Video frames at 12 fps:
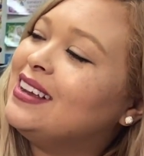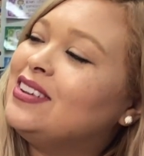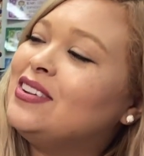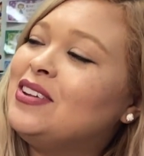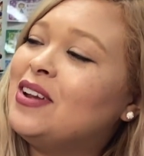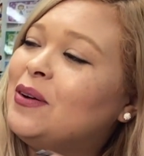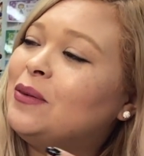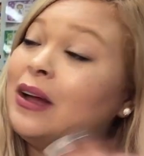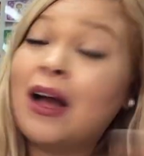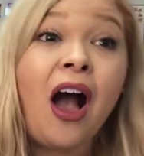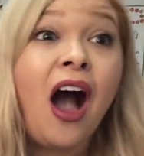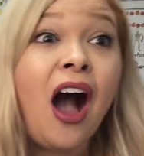No,
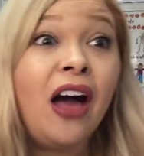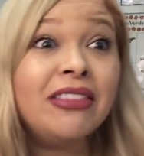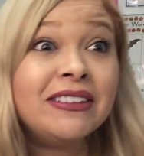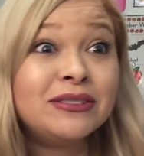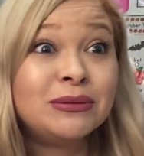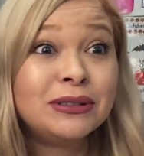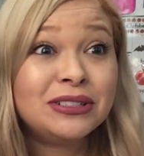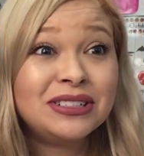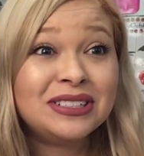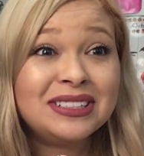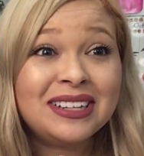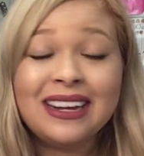that's what I
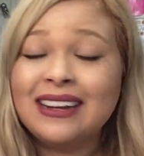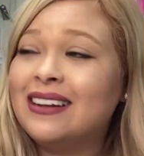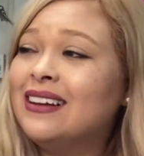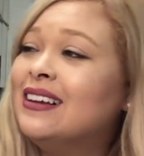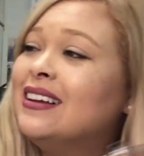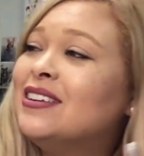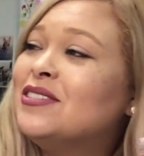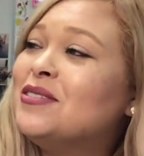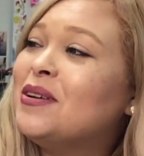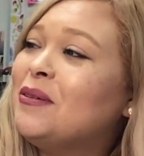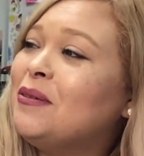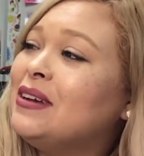just said.
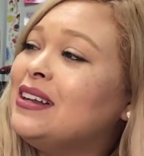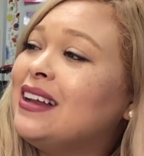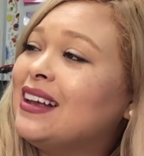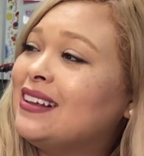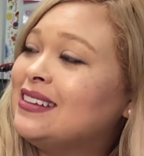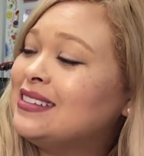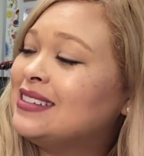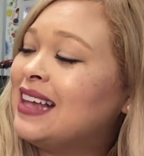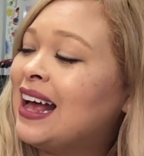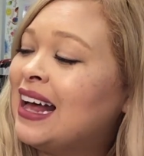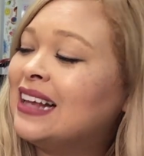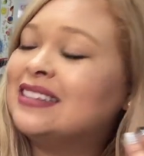No one else
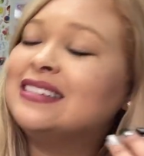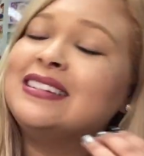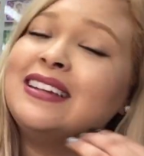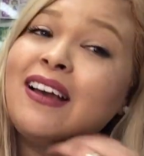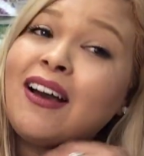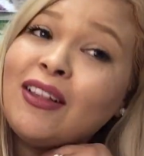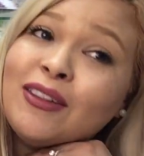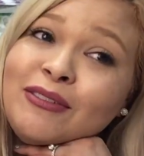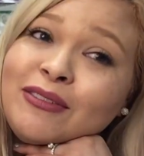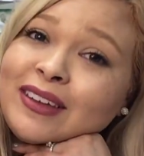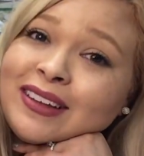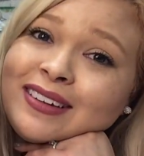has an
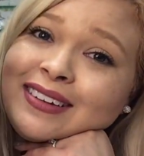elephant.